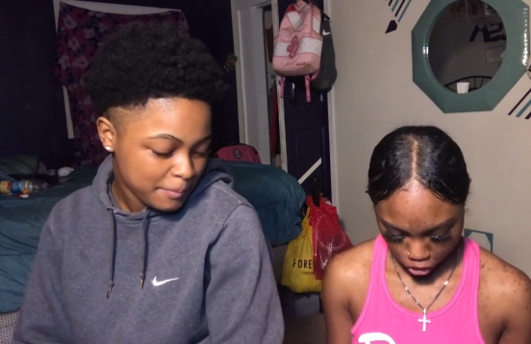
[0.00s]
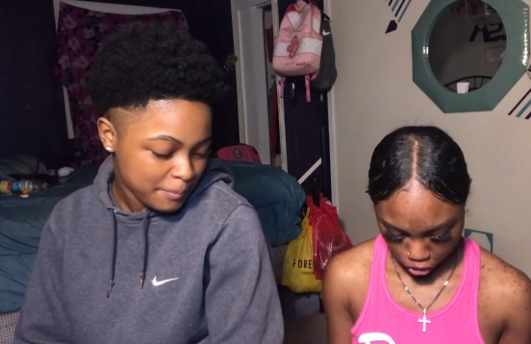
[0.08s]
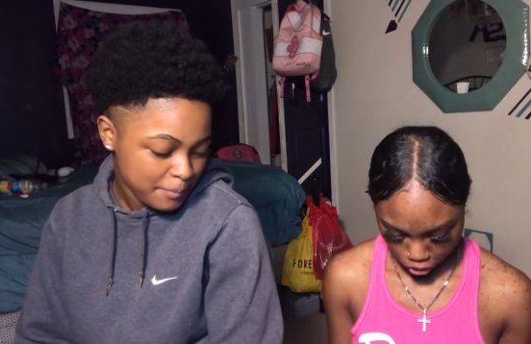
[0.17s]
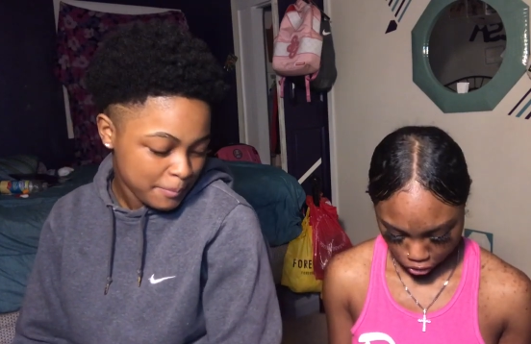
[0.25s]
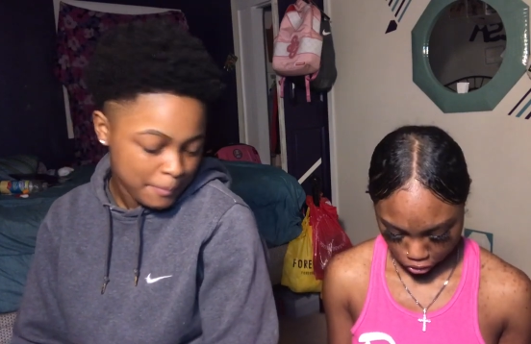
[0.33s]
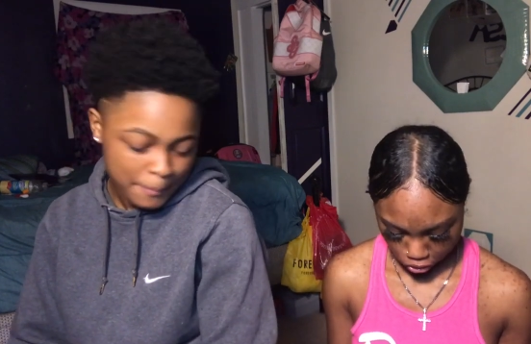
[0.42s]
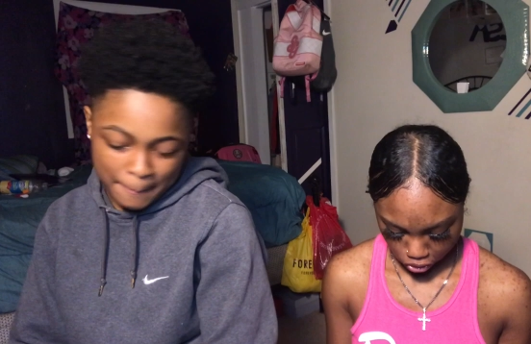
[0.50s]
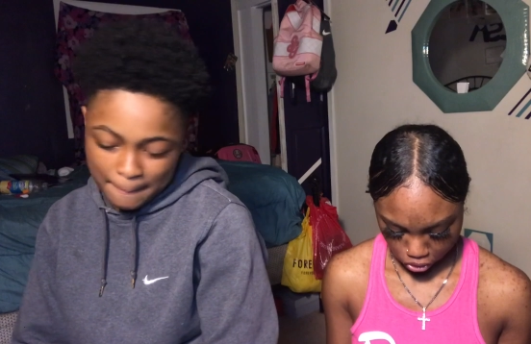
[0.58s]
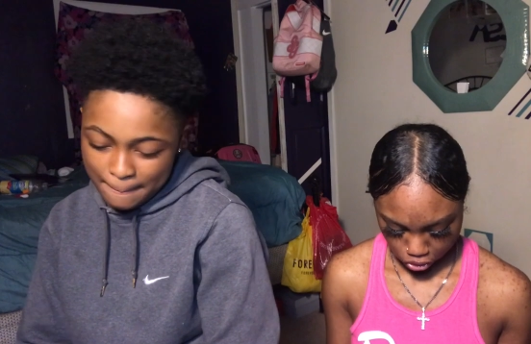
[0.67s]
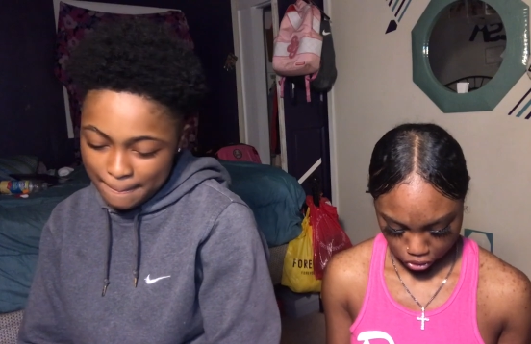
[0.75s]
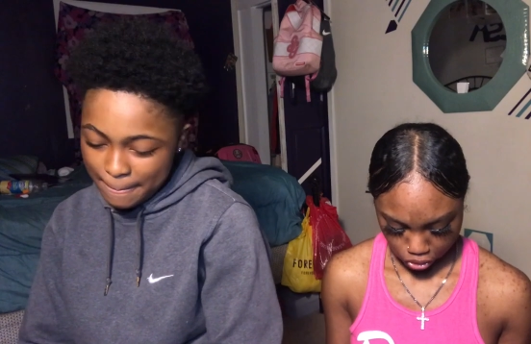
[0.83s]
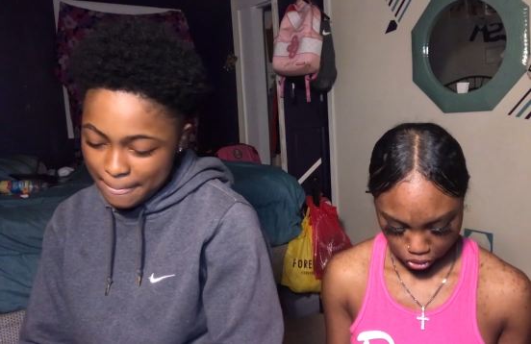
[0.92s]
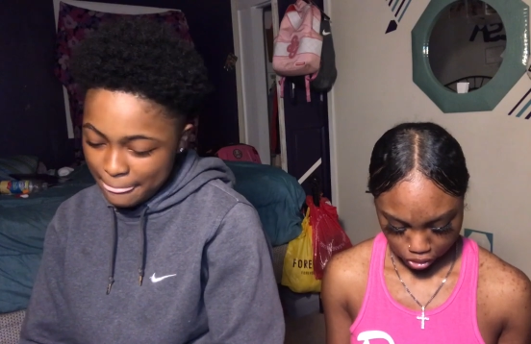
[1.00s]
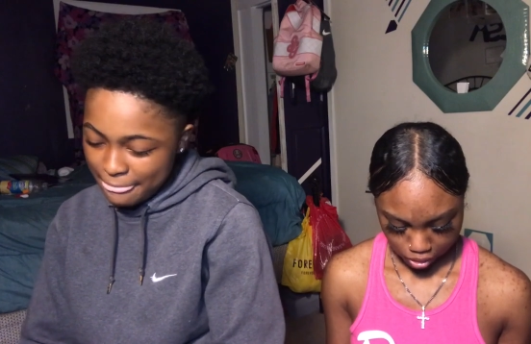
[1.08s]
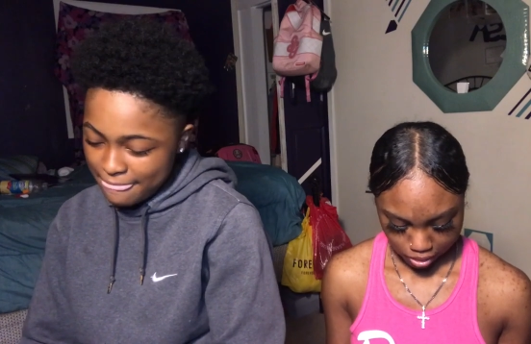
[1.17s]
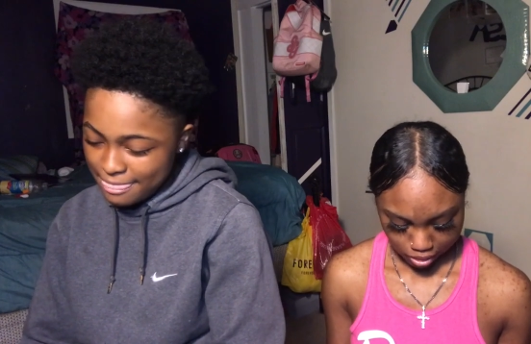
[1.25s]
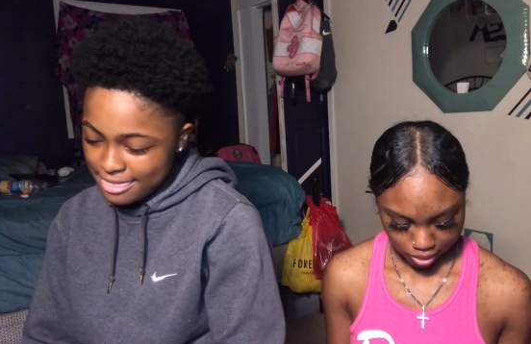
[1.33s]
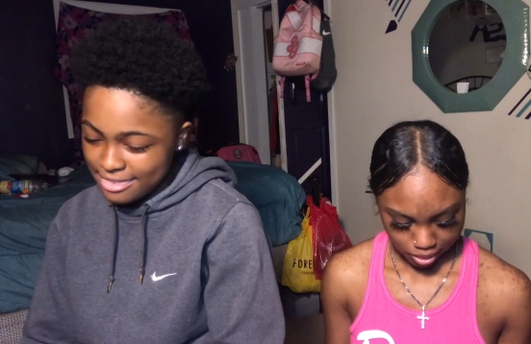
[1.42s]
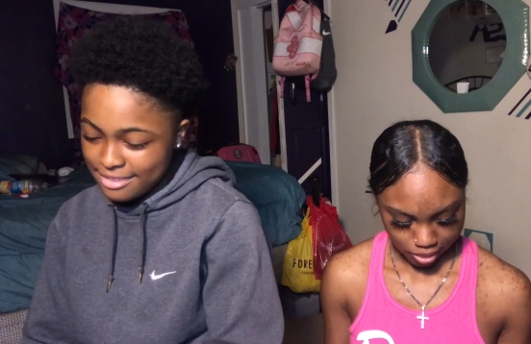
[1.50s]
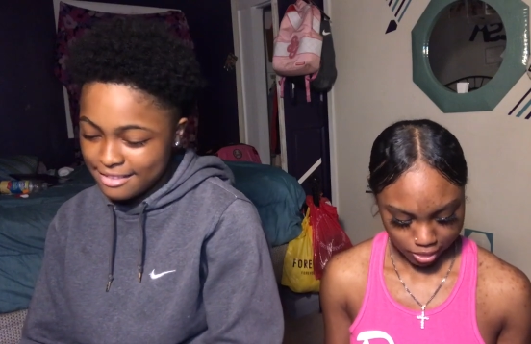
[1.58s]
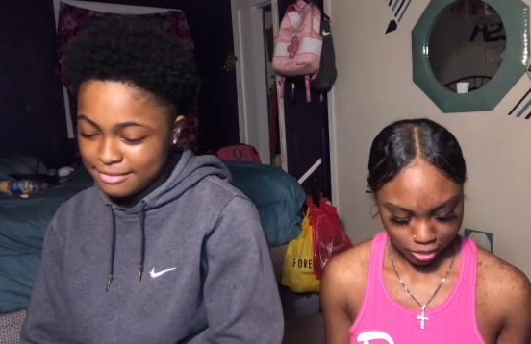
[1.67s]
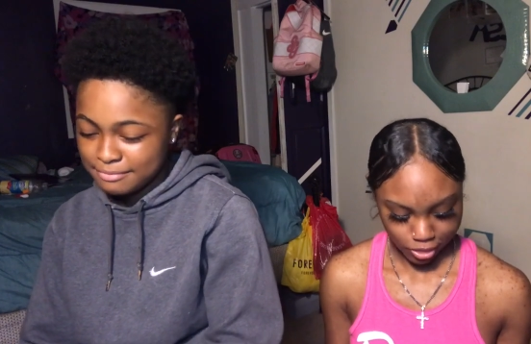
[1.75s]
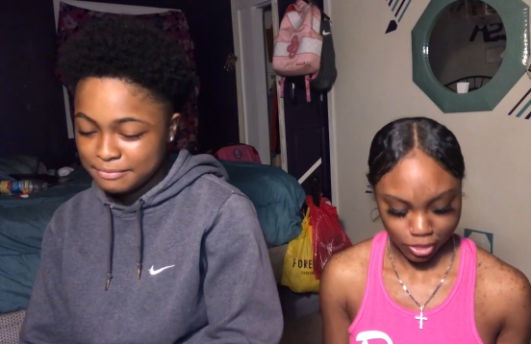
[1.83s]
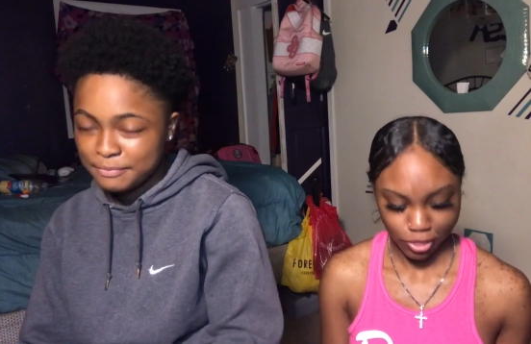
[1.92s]

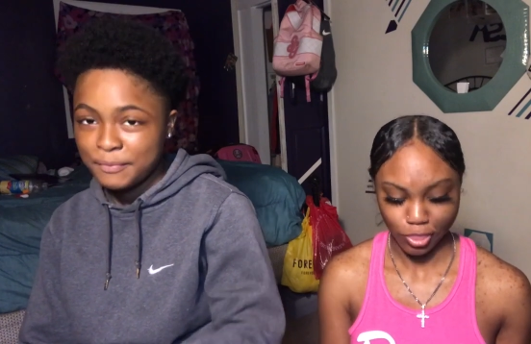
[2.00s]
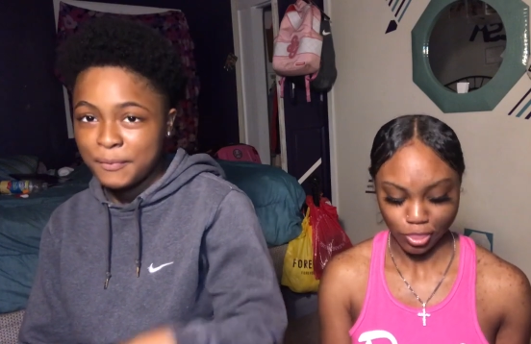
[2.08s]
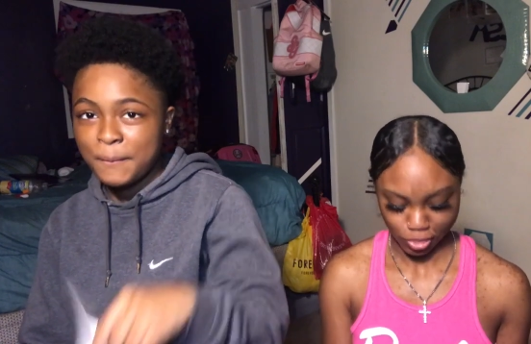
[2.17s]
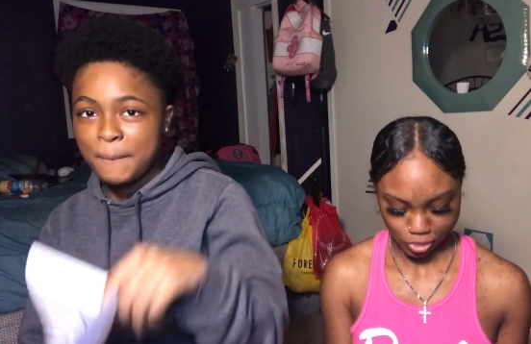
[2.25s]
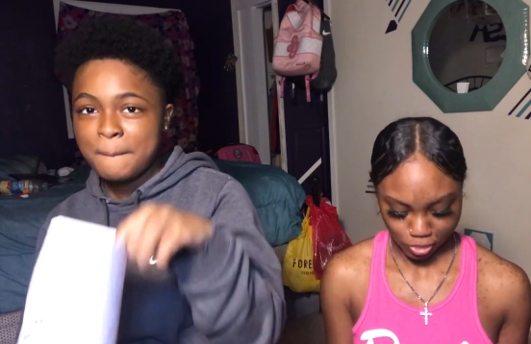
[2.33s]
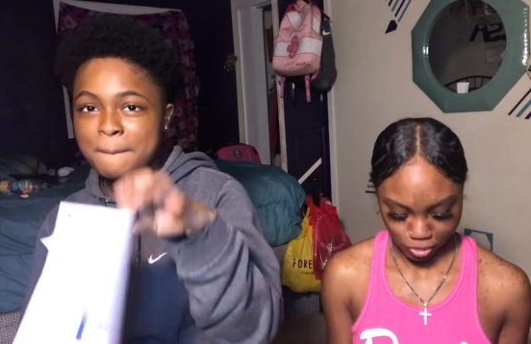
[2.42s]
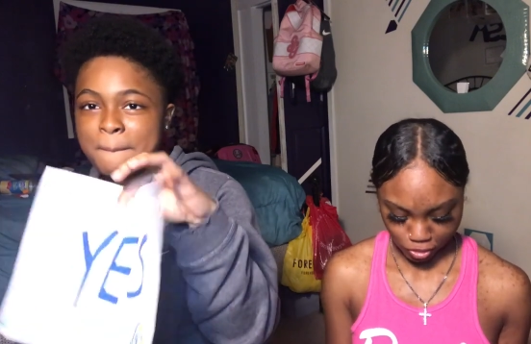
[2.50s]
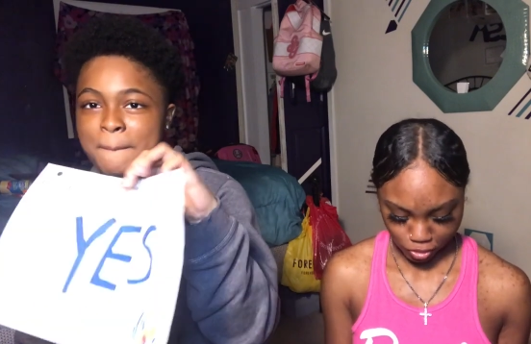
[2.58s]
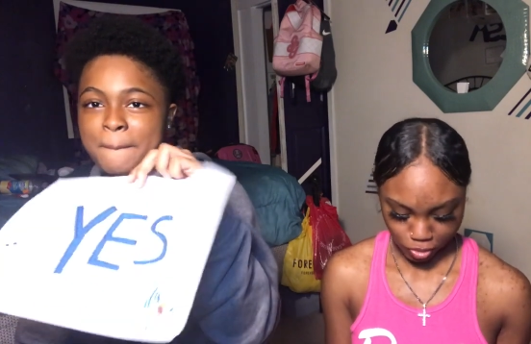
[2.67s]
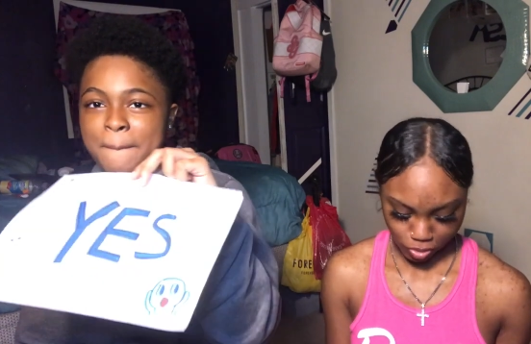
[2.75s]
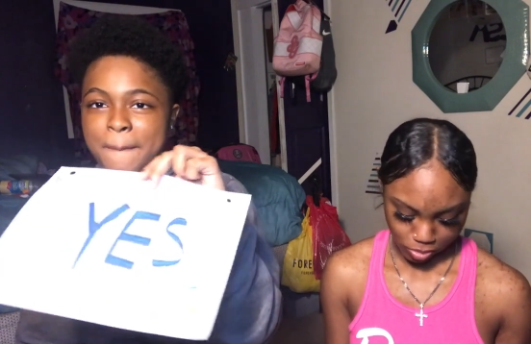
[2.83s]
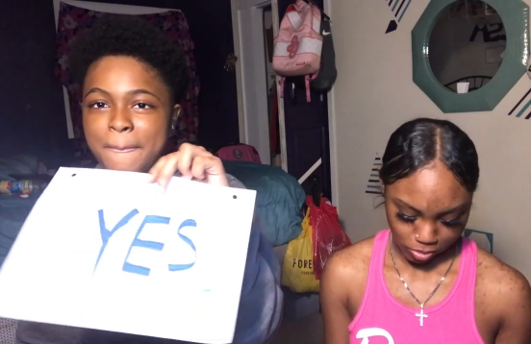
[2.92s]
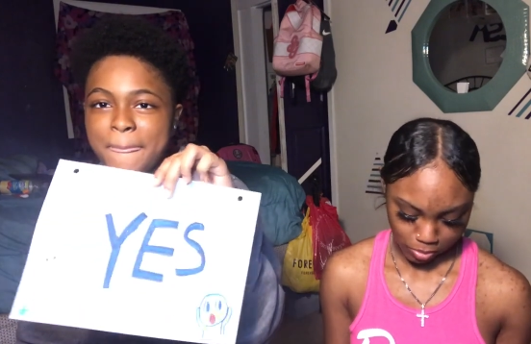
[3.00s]
(silence)